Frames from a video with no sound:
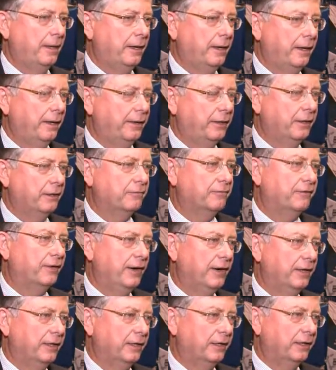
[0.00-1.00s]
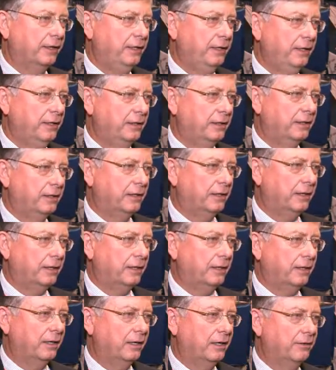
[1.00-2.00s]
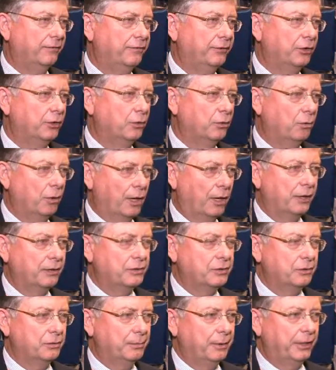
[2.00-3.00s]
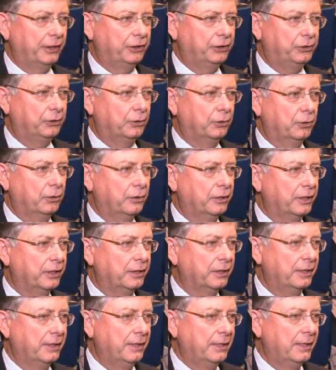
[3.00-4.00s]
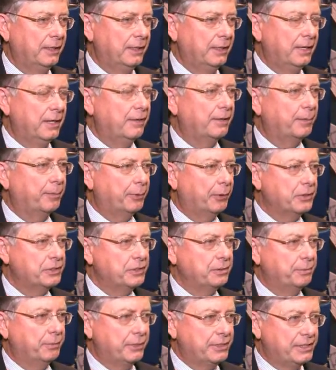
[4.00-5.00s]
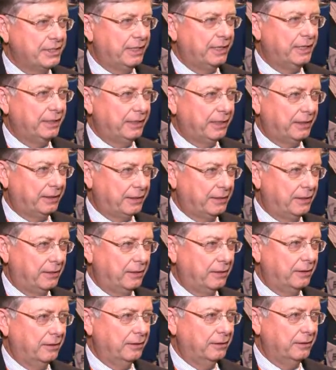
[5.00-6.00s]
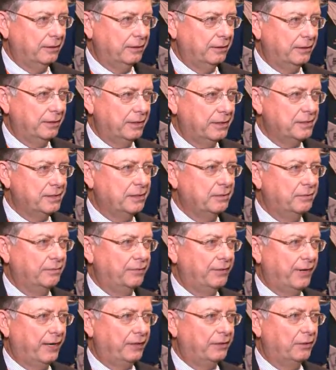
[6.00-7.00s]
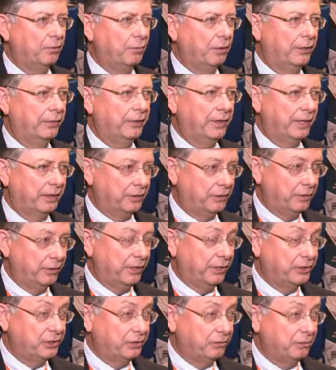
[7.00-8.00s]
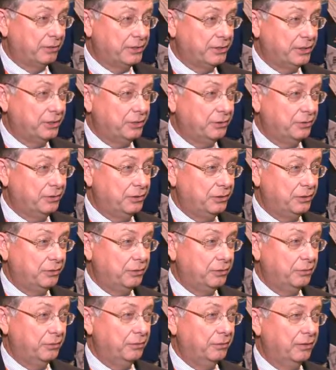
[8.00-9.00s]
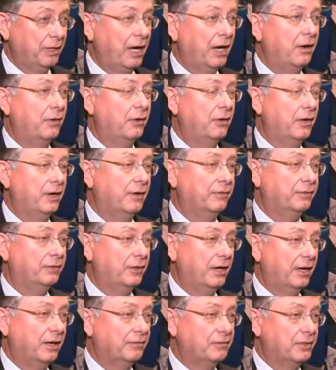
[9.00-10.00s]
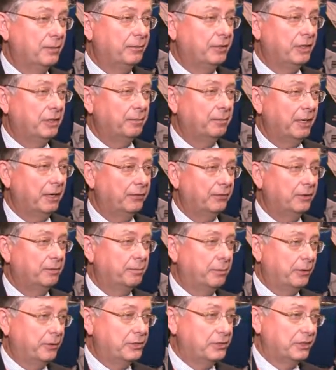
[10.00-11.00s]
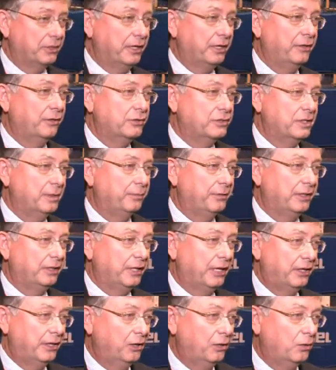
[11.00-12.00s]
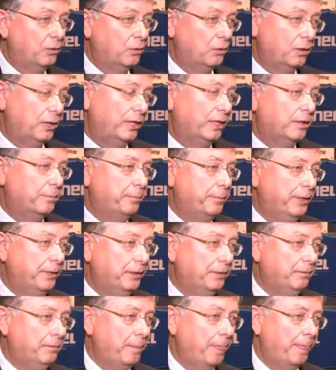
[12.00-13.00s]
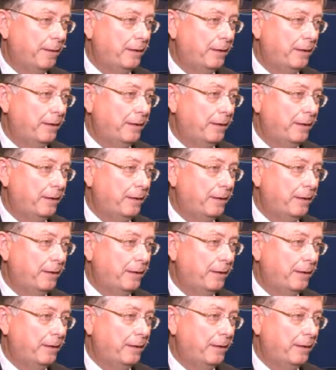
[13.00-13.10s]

And then finally, if you want to make sure that the person presenting that card is in fact the one that credential was issued to, now you have to have something about the person, either something they know, like a PIN,